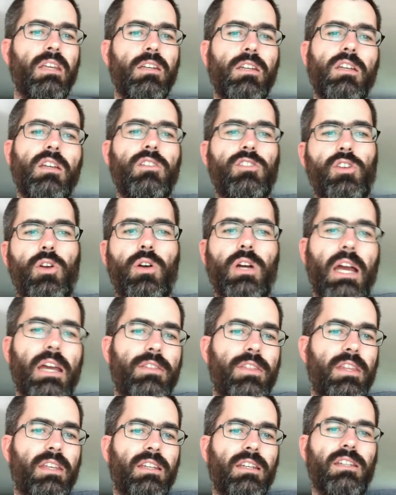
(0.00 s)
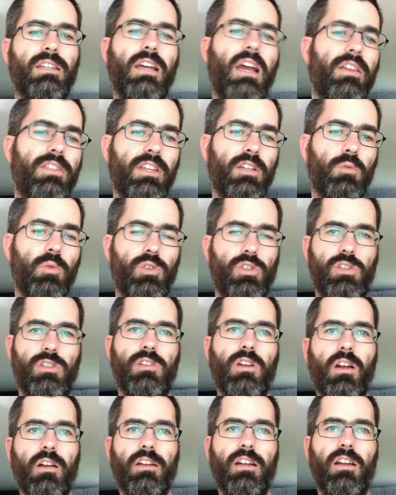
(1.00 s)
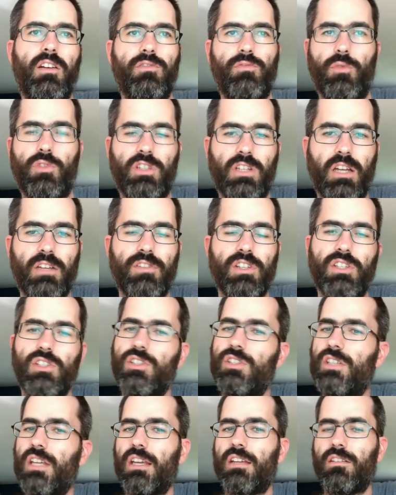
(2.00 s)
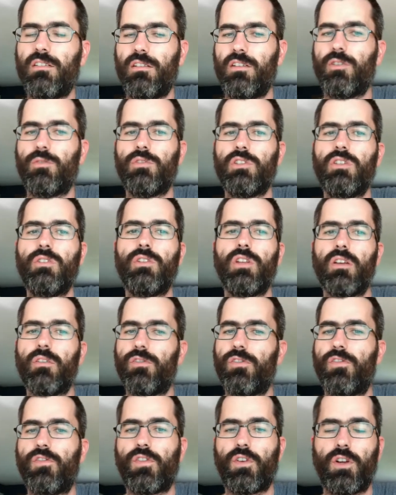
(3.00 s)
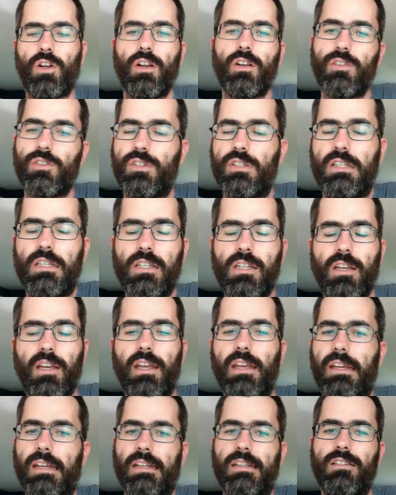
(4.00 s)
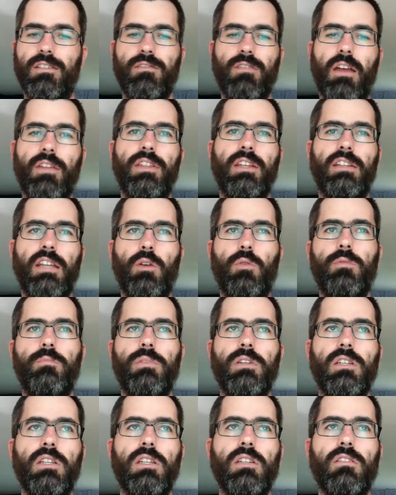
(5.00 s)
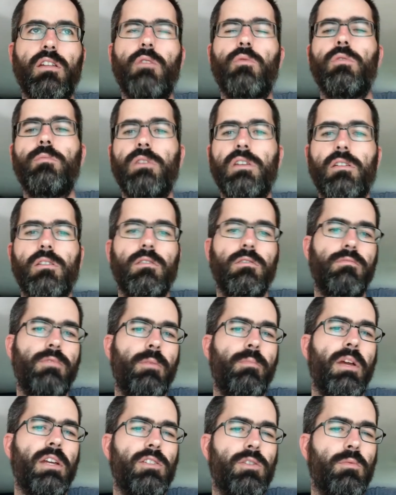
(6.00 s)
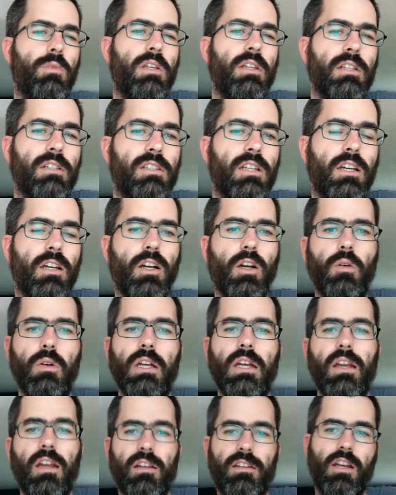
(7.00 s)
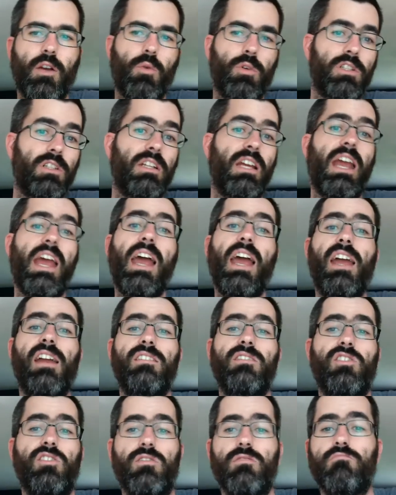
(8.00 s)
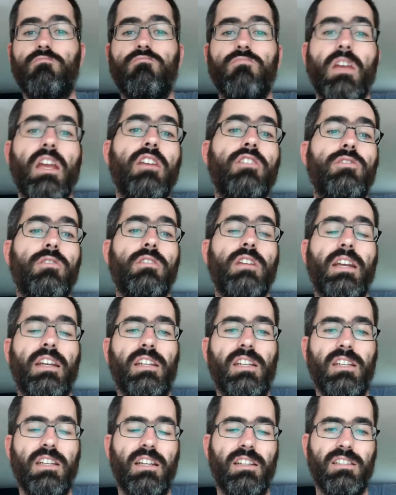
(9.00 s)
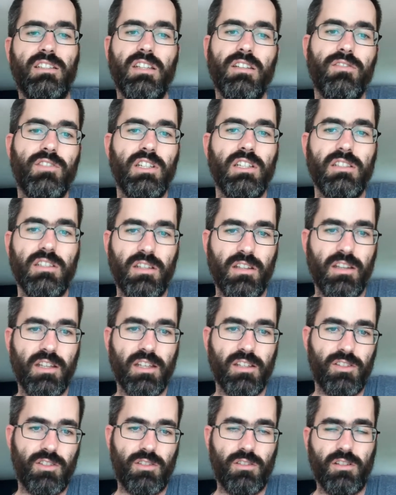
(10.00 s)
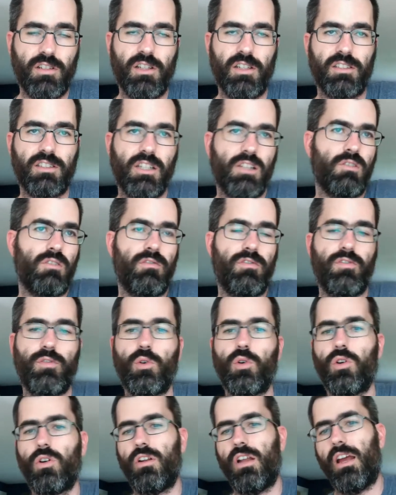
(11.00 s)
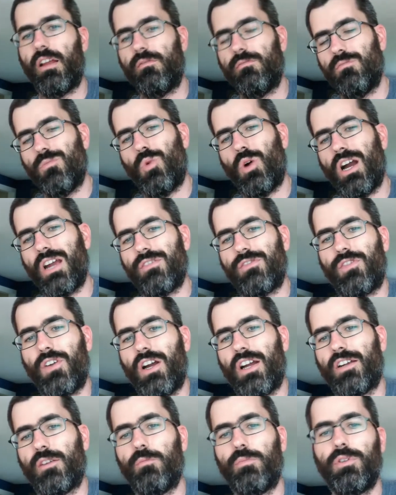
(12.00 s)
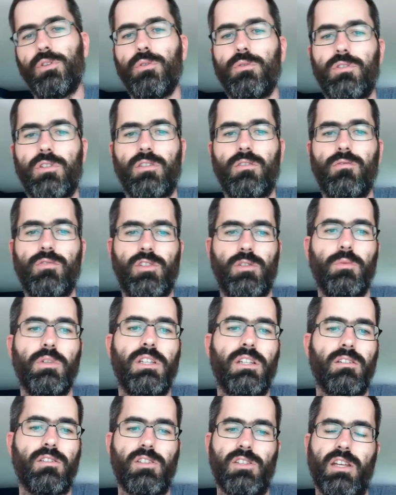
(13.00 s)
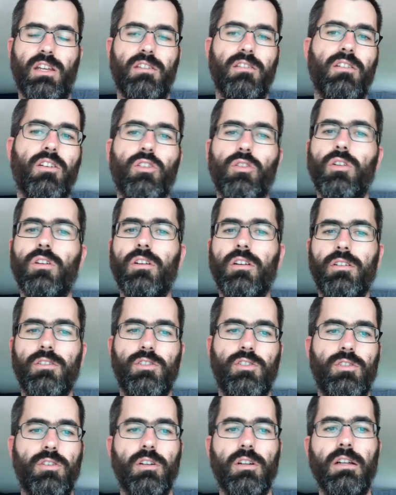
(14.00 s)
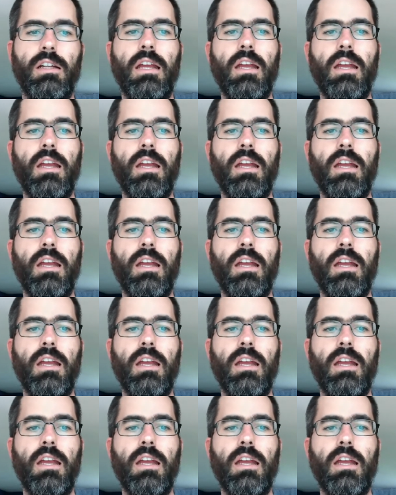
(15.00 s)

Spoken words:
So I think we'll start off with kind of a standalone unit first. And I think that would be the best way to go. Now we're going to add some internet connectivity to this going forward, add Wi-Fi or Bluetooth so we can send alerts or